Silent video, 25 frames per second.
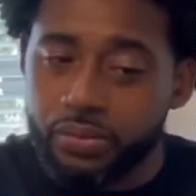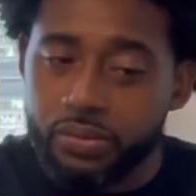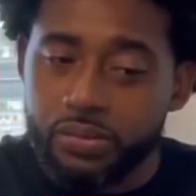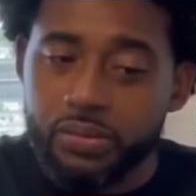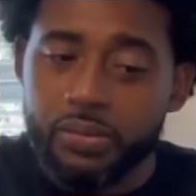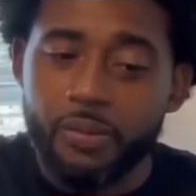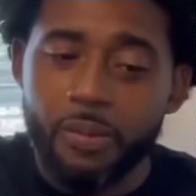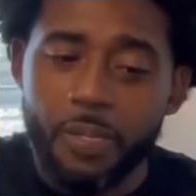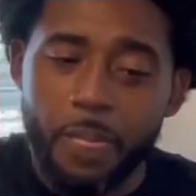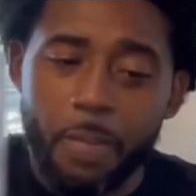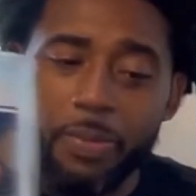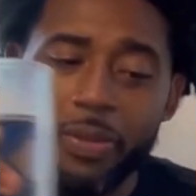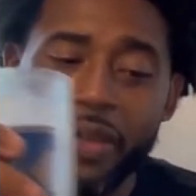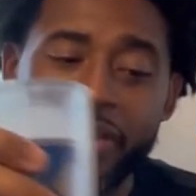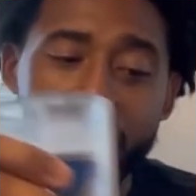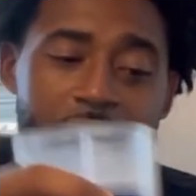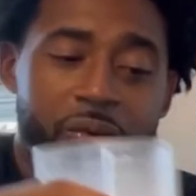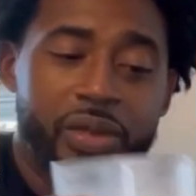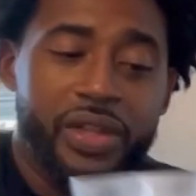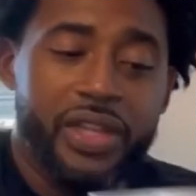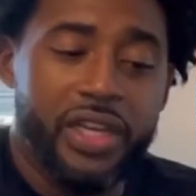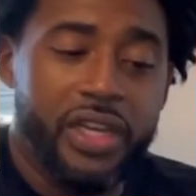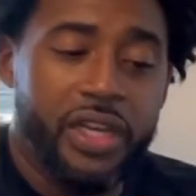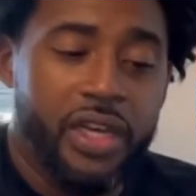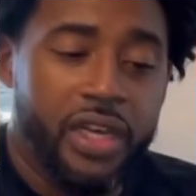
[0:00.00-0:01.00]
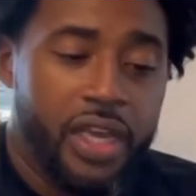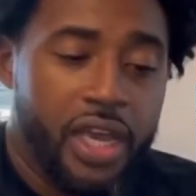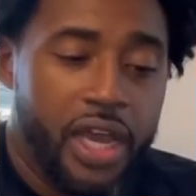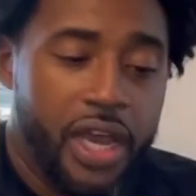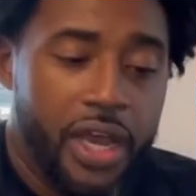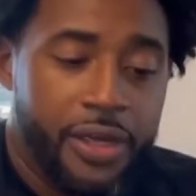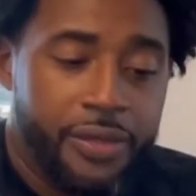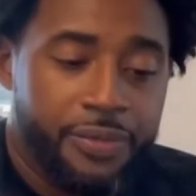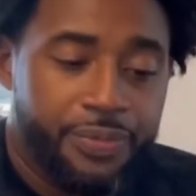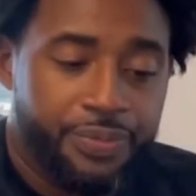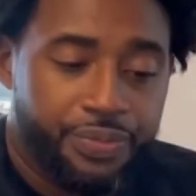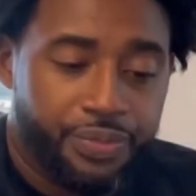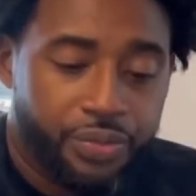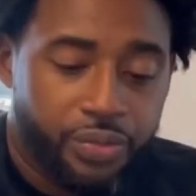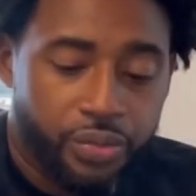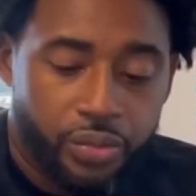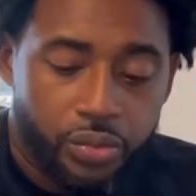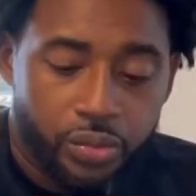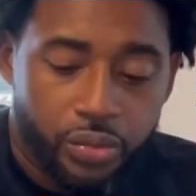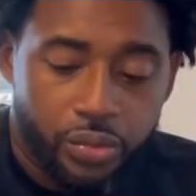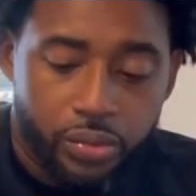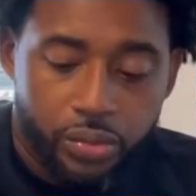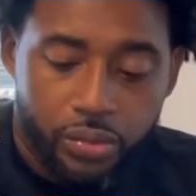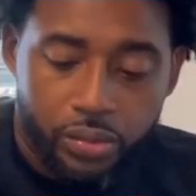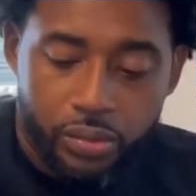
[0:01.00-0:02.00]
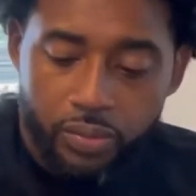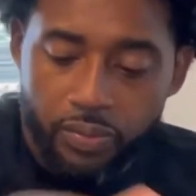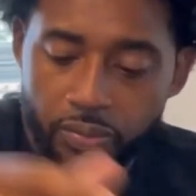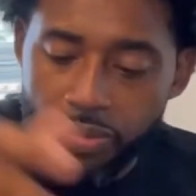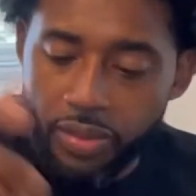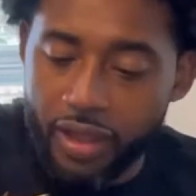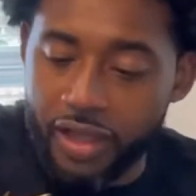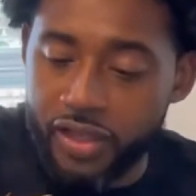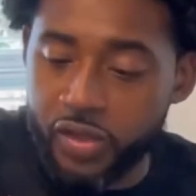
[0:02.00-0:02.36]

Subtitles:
It's really good, y'all. It's really